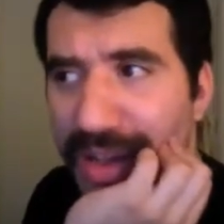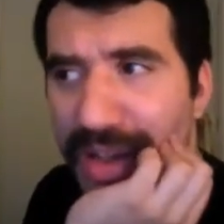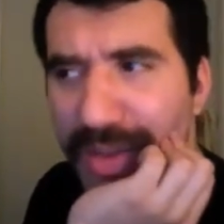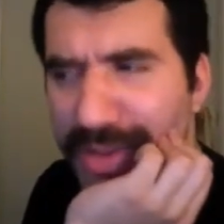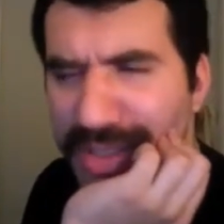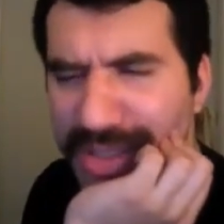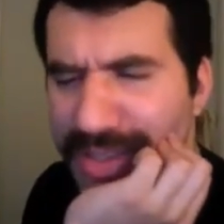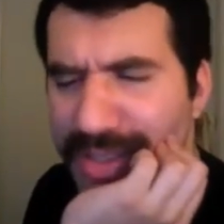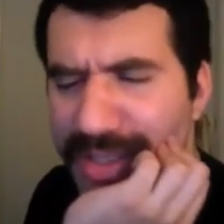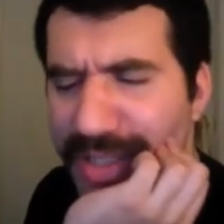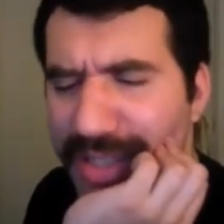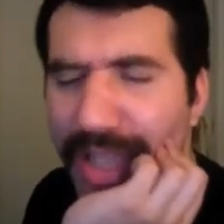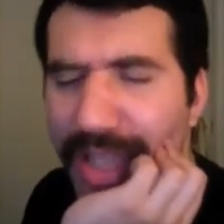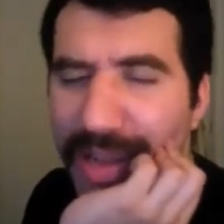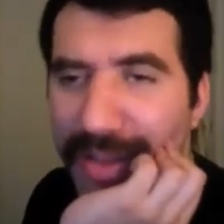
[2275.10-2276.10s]
which is
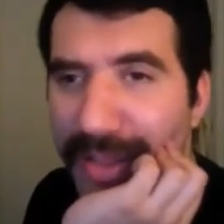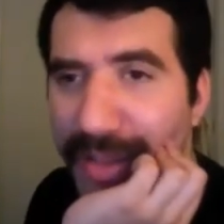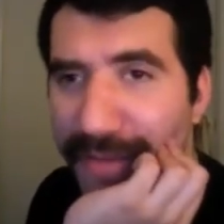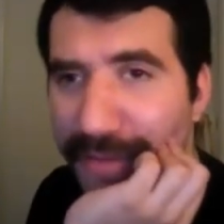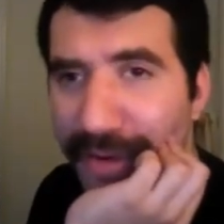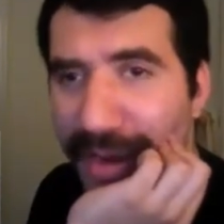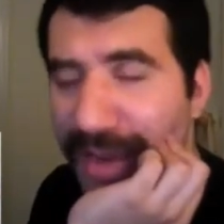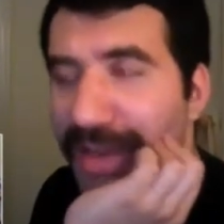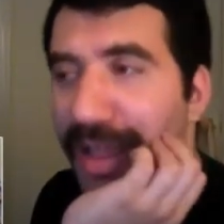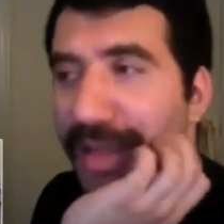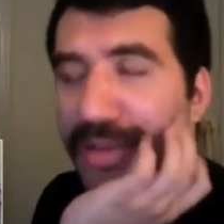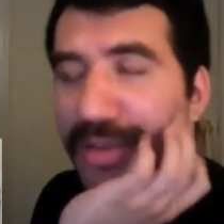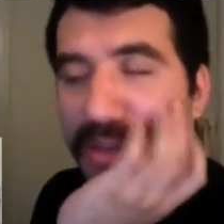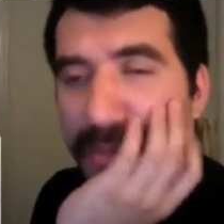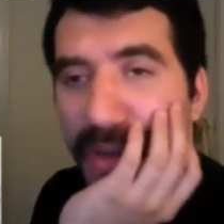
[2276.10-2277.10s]
insane. Like for eight
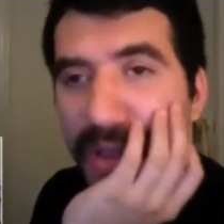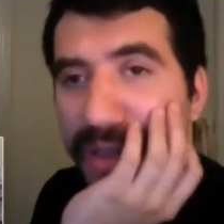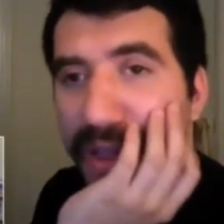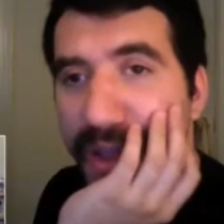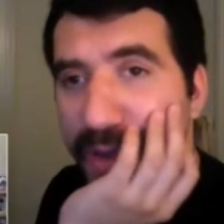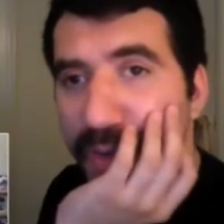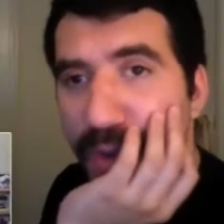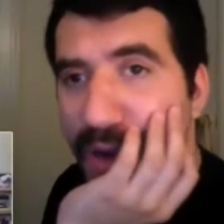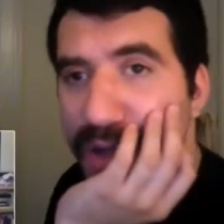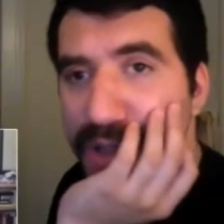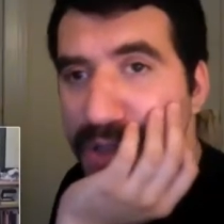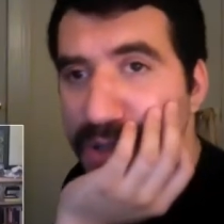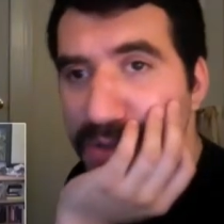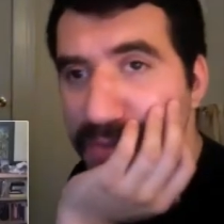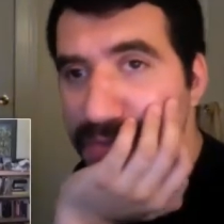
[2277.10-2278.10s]
dollars a month, I can
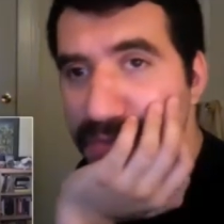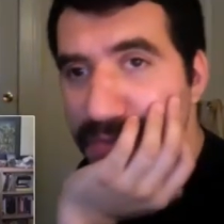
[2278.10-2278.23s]
watch